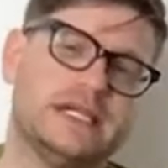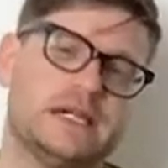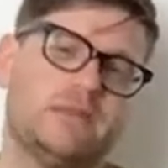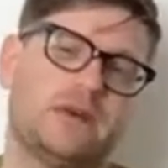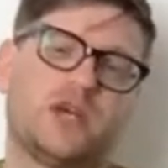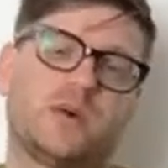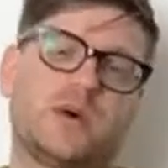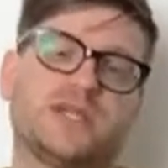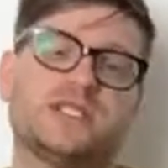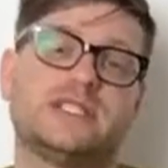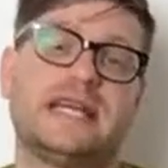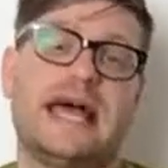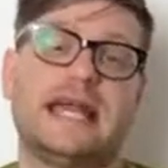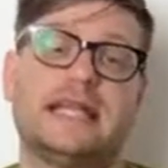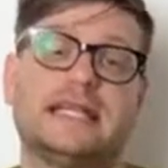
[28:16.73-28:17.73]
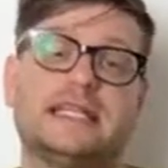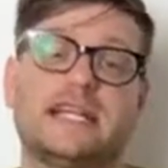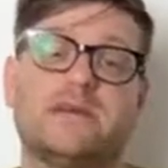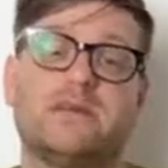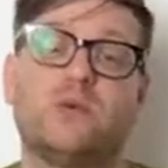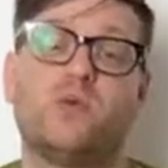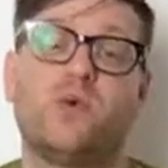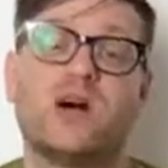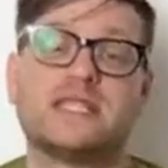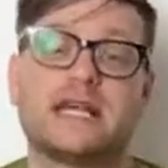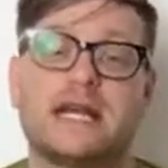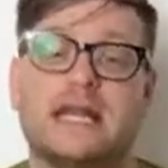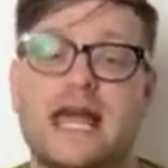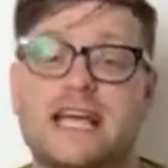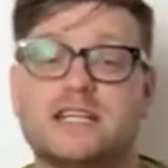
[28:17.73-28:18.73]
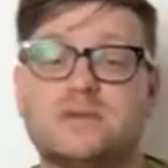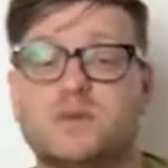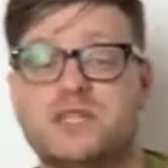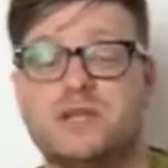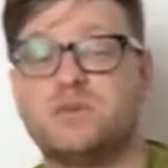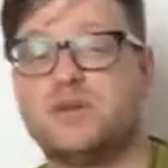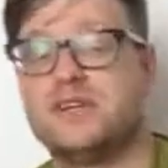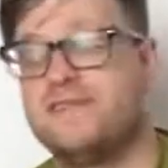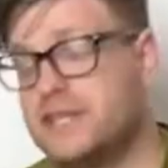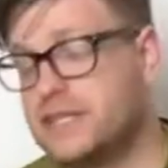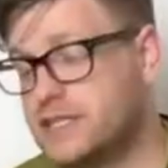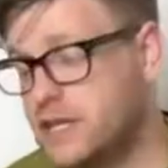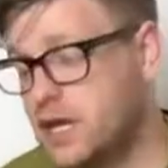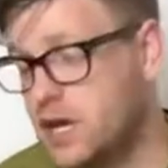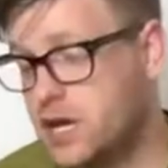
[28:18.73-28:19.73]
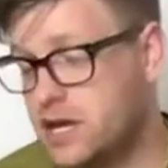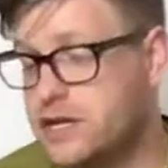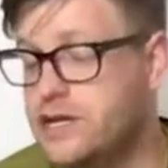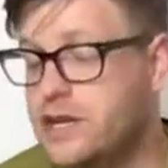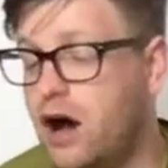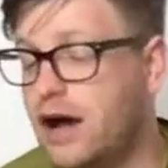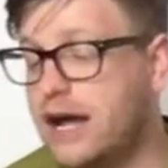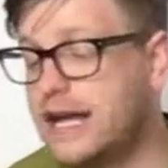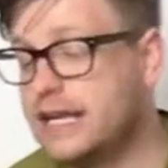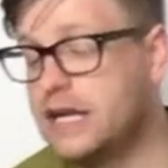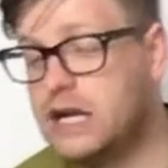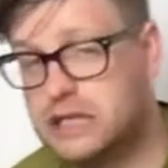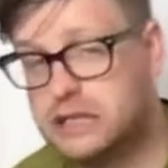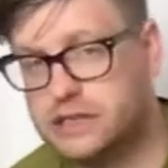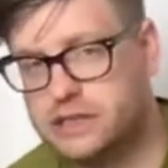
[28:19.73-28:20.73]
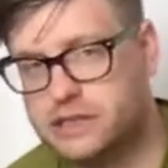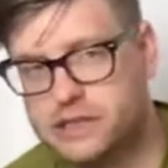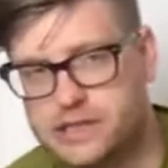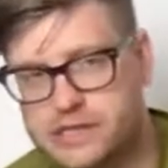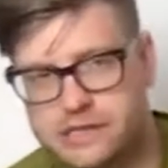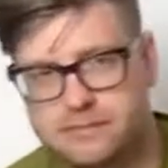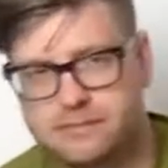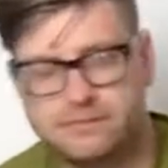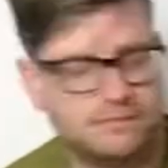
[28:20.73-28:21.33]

But your question 10 is going to be, what is the connection between the previous 9 answers?